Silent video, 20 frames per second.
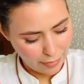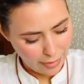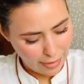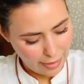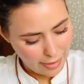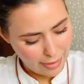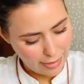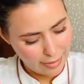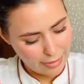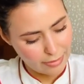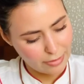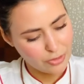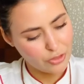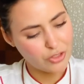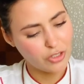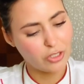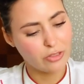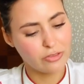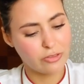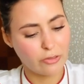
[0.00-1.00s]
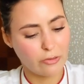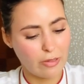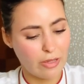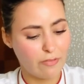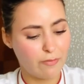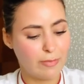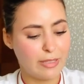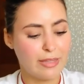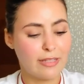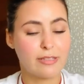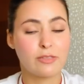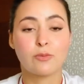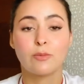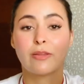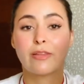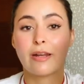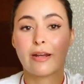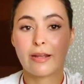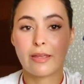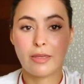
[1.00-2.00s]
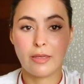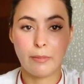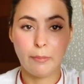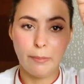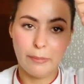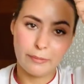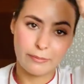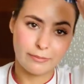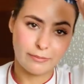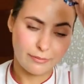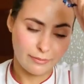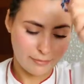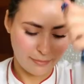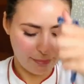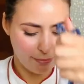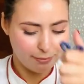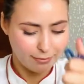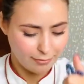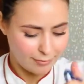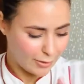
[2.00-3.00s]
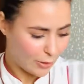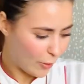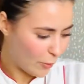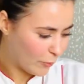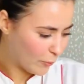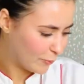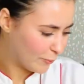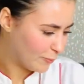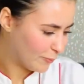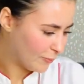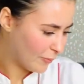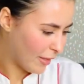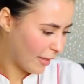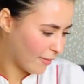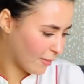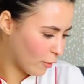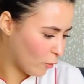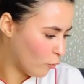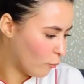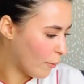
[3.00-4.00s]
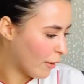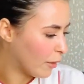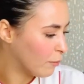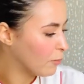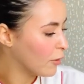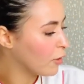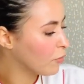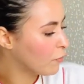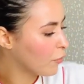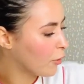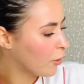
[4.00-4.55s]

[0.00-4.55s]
And she also gave me this one that I keep. So, yeah, they remind me of